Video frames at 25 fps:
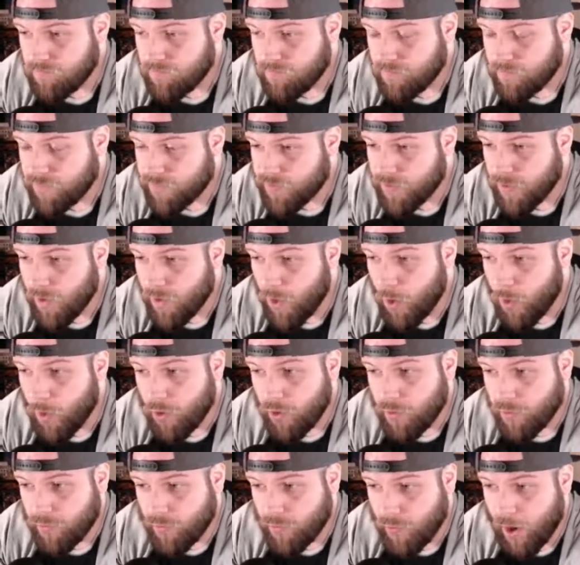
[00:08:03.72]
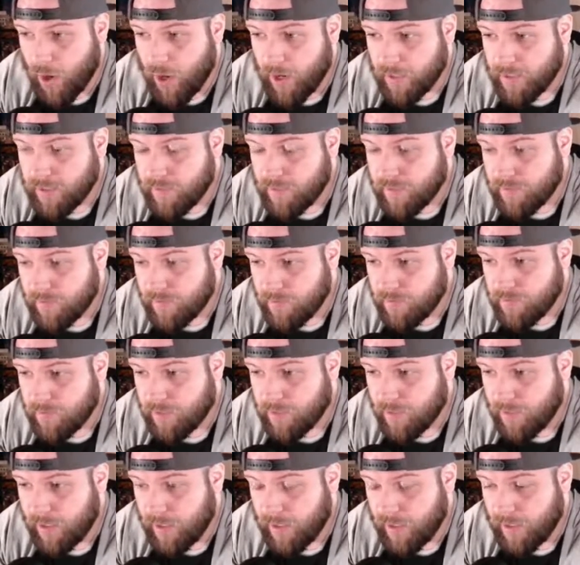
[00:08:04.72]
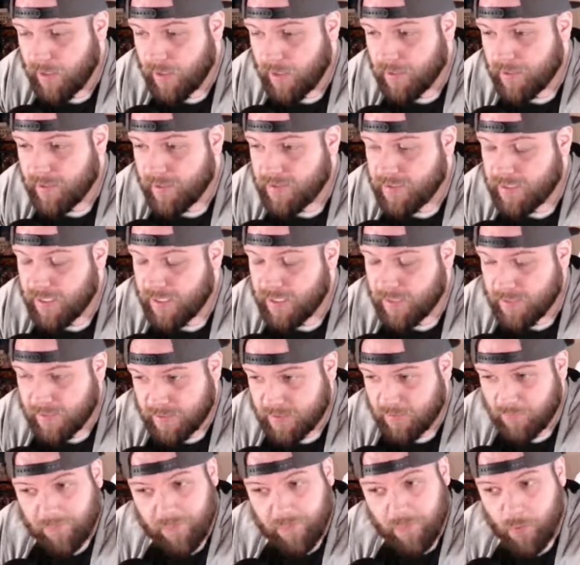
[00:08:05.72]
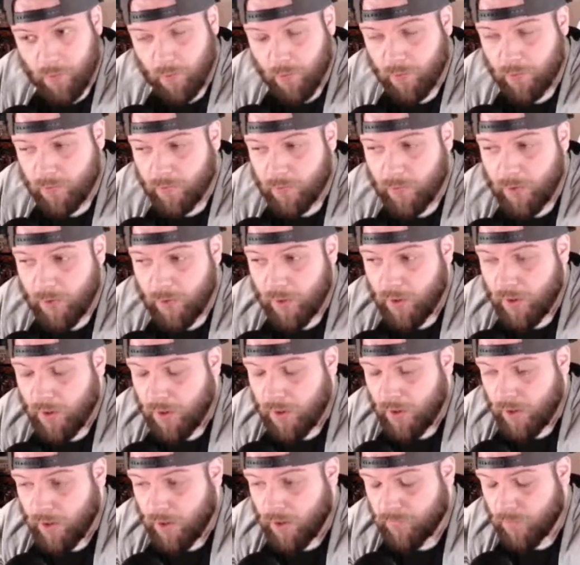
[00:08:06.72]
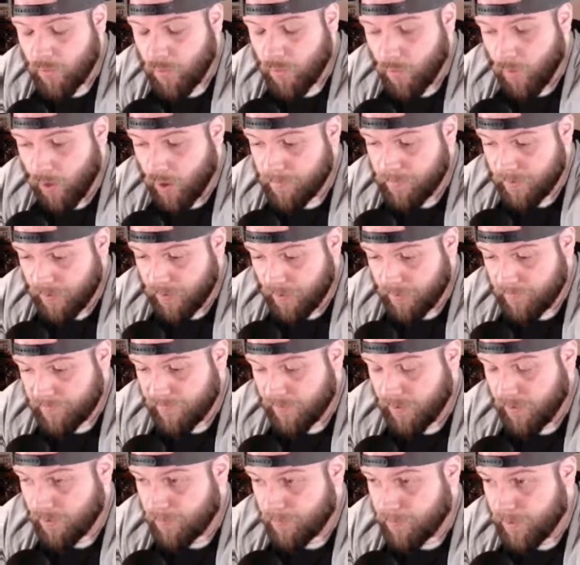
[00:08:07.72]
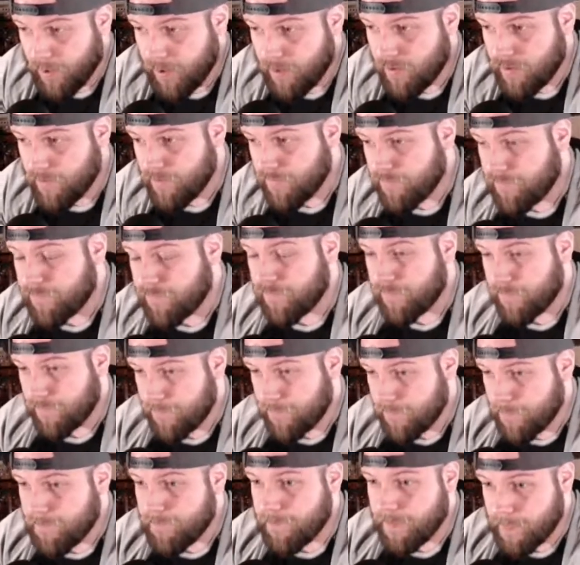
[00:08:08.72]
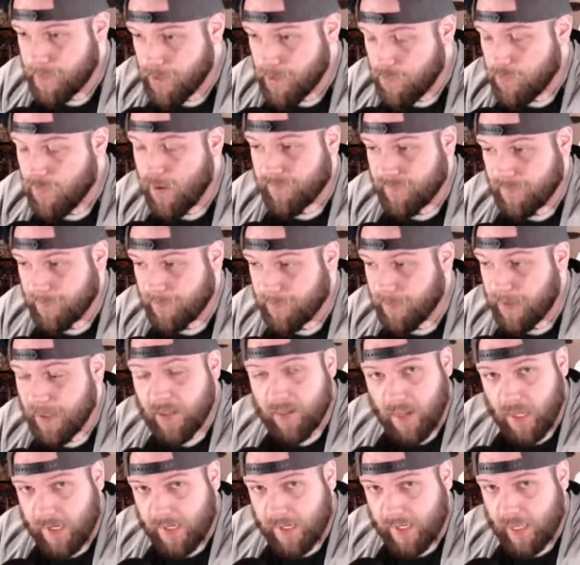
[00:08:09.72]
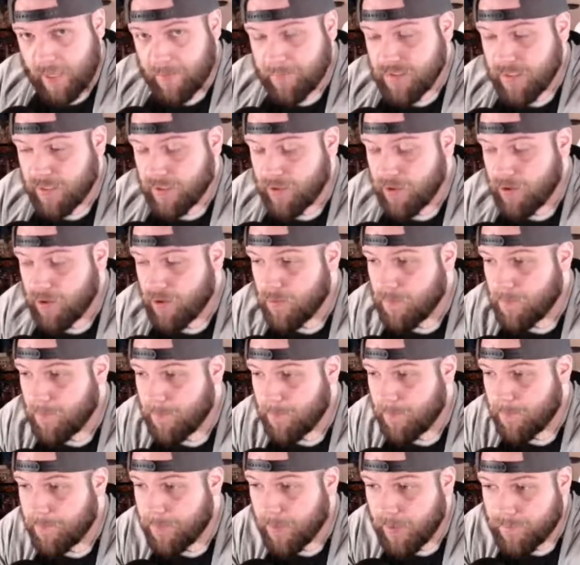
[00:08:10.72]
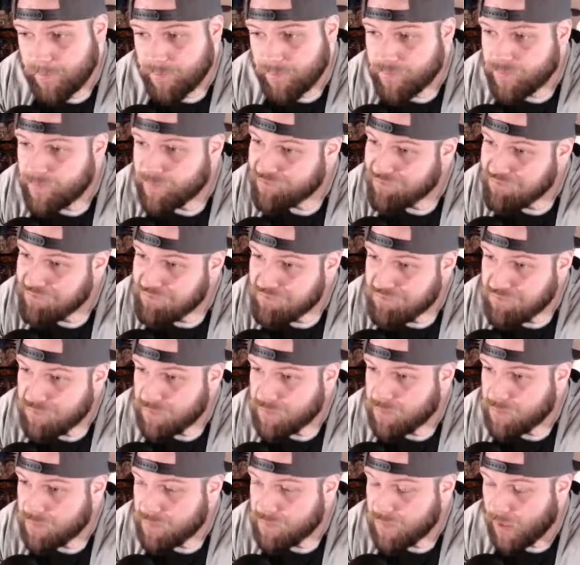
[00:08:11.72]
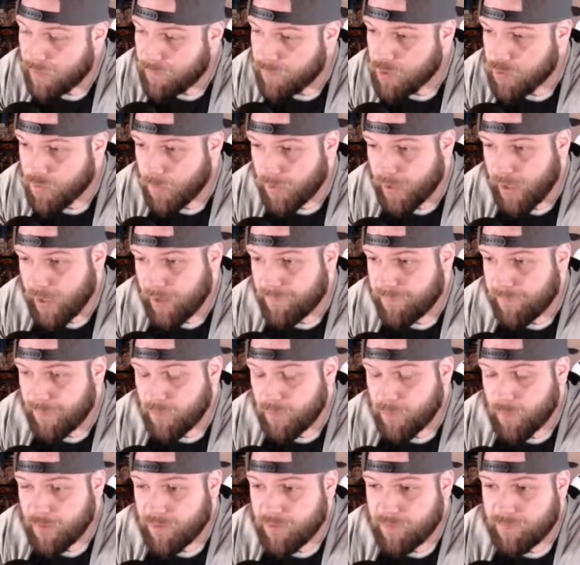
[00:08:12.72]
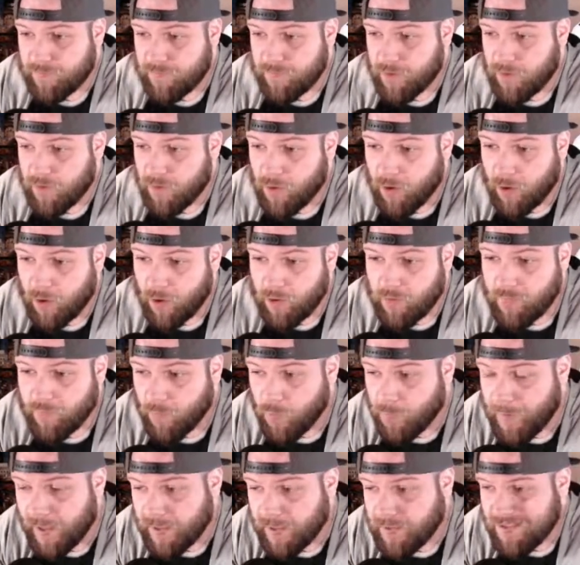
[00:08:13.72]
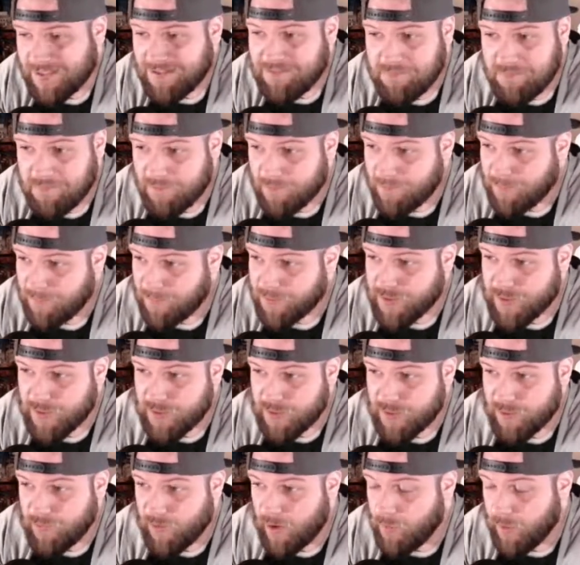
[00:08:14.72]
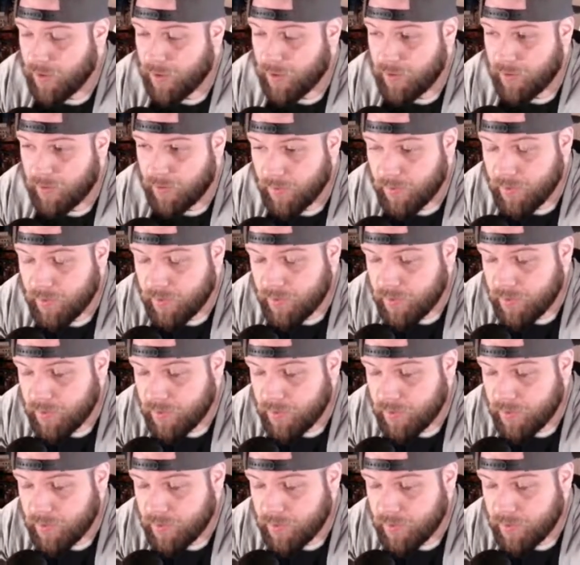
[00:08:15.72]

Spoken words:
slower grind, in the sense if you want to become very competitive, you have to play a lot of games on here. But if you just want to have fun with, current formats, this is a great way to do it.